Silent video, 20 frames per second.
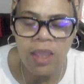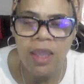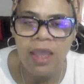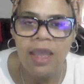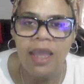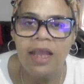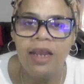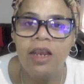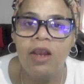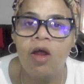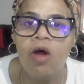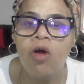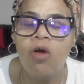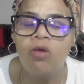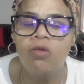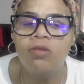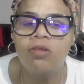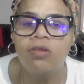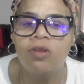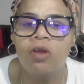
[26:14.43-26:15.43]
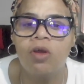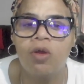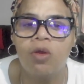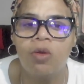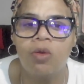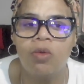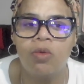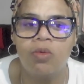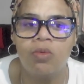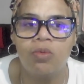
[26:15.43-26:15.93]
And it
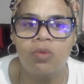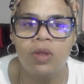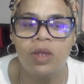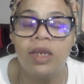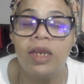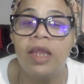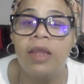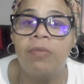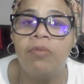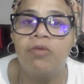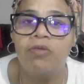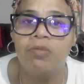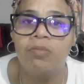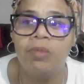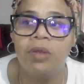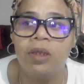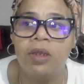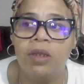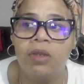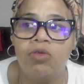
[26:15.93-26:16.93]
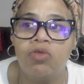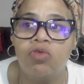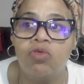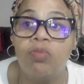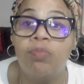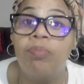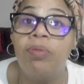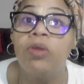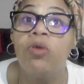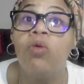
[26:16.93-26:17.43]
also enables me to
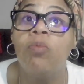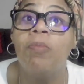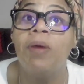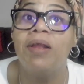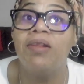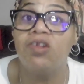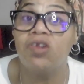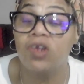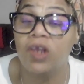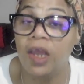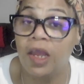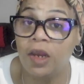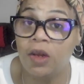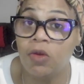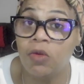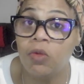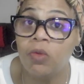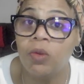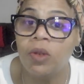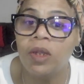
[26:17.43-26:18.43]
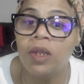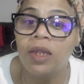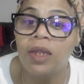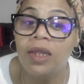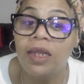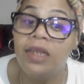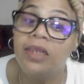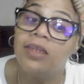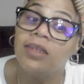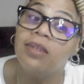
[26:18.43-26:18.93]
build my channel
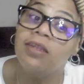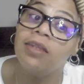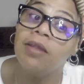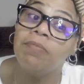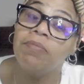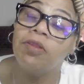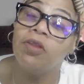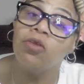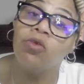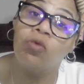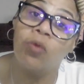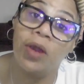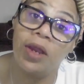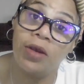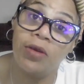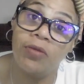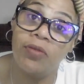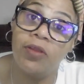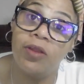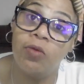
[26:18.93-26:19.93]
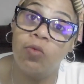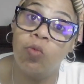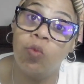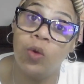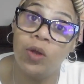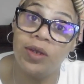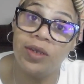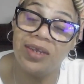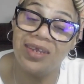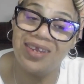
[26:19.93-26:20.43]
into something greater than
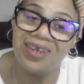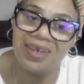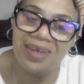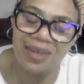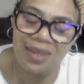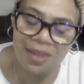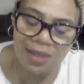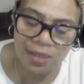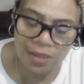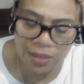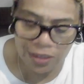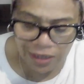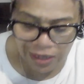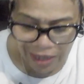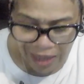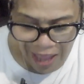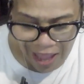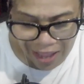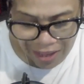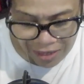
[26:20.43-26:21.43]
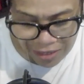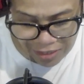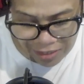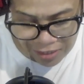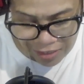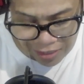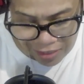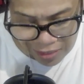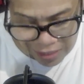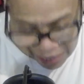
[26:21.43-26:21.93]
what it is. See, I
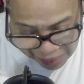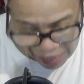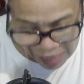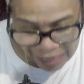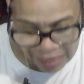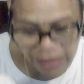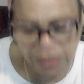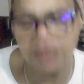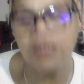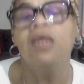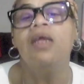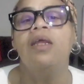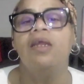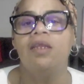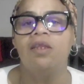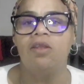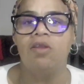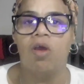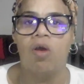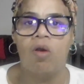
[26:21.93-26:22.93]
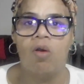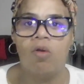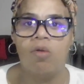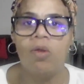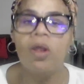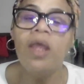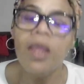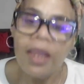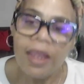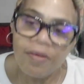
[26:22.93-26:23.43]
understand, y'all.
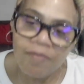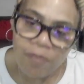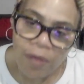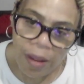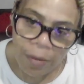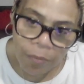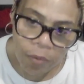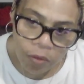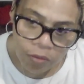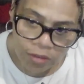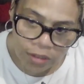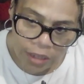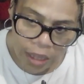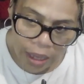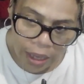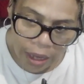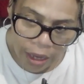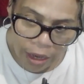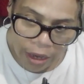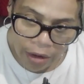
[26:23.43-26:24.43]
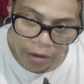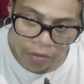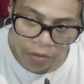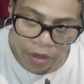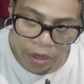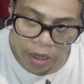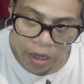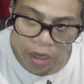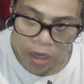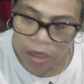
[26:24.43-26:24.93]
If I'm gonna say
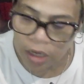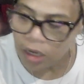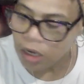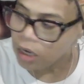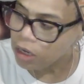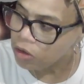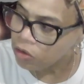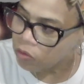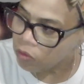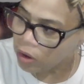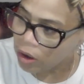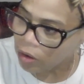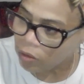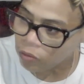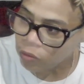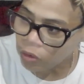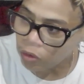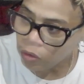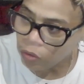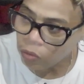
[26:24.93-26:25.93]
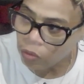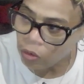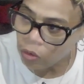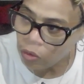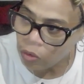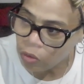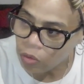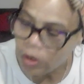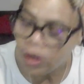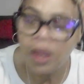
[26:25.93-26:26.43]
Harriet and Underground
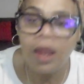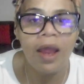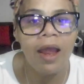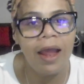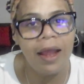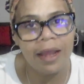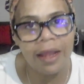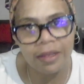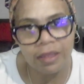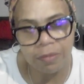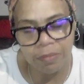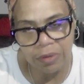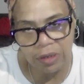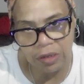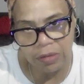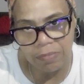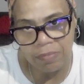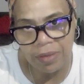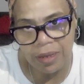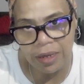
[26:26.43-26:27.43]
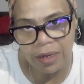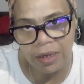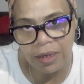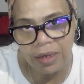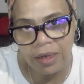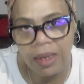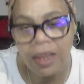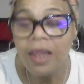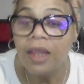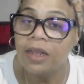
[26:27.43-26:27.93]
Railroad, I got to be committed
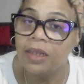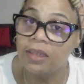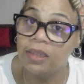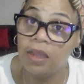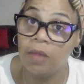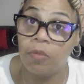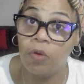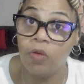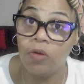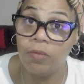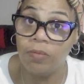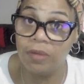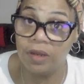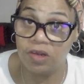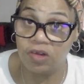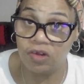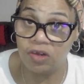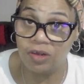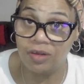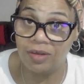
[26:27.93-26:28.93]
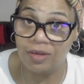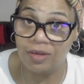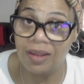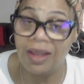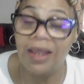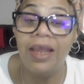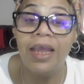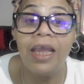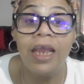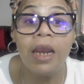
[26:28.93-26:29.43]
because I'm on a mission.
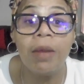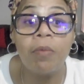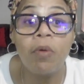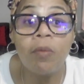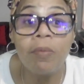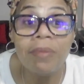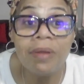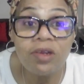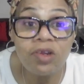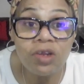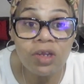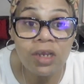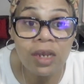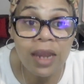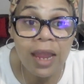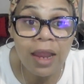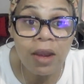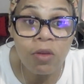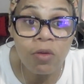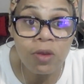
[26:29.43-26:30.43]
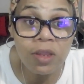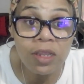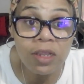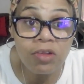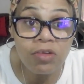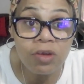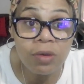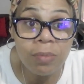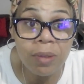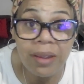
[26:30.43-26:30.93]
And I'm on a mission to not only
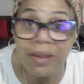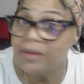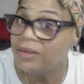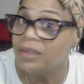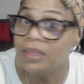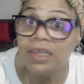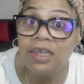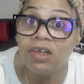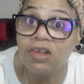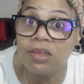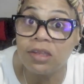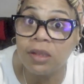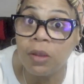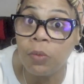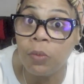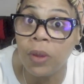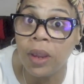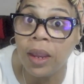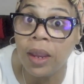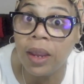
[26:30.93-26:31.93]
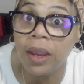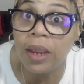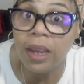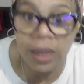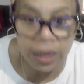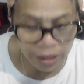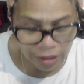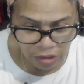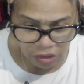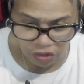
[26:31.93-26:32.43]
get you to marriage, just get you somewhere.
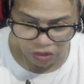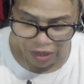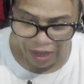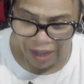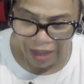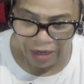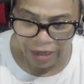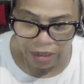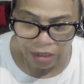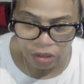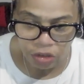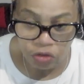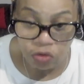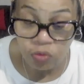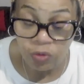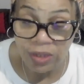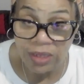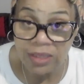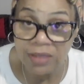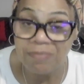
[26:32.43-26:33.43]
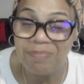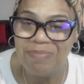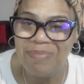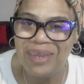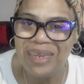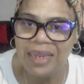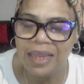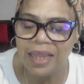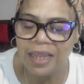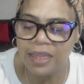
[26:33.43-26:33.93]
Get you out of the
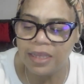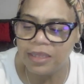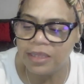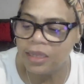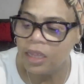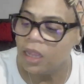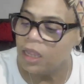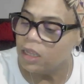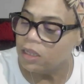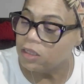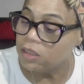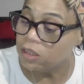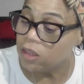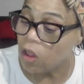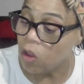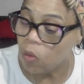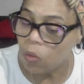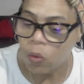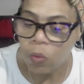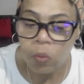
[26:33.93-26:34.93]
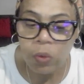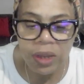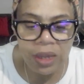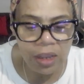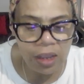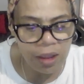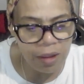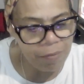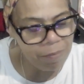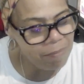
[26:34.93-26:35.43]
USBS. So when we
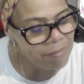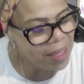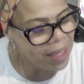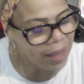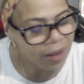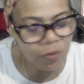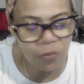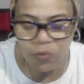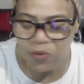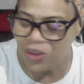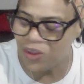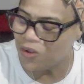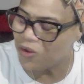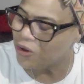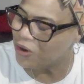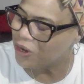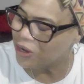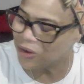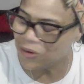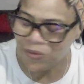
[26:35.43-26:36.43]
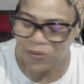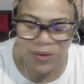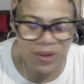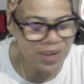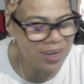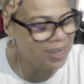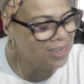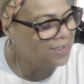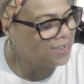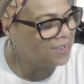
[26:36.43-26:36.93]
come back, we are getting
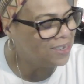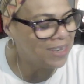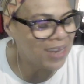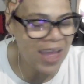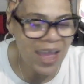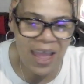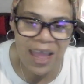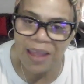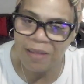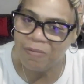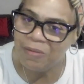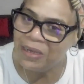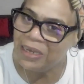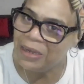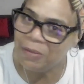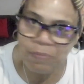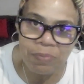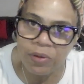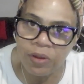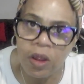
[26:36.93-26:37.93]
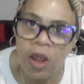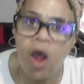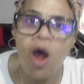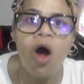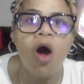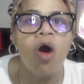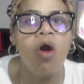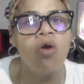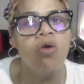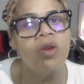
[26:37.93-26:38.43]
ready to dive deeper.
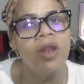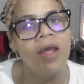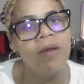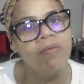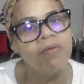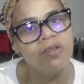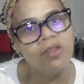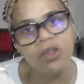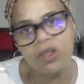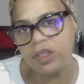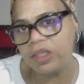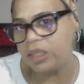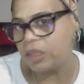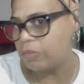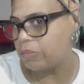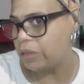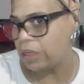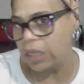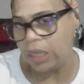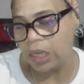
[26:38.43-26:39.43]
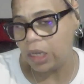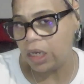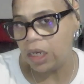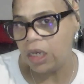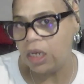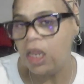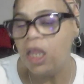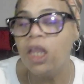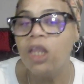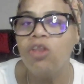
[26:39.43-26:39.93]
Oh, that was just the
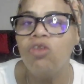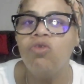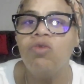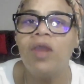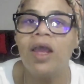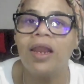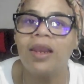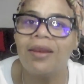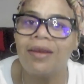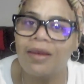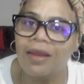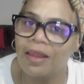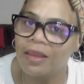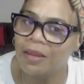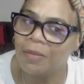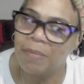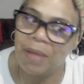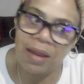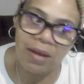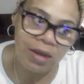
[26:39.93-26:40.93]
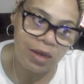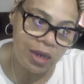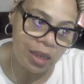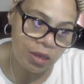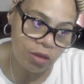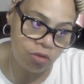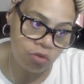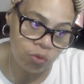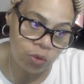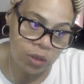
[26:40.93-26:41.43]
beginning. You got about
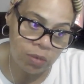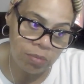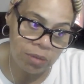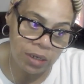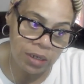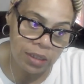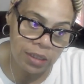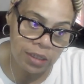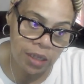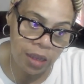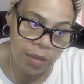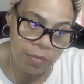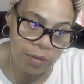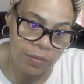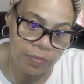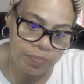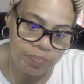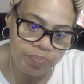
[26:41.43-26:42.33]
another 20 minutes coming.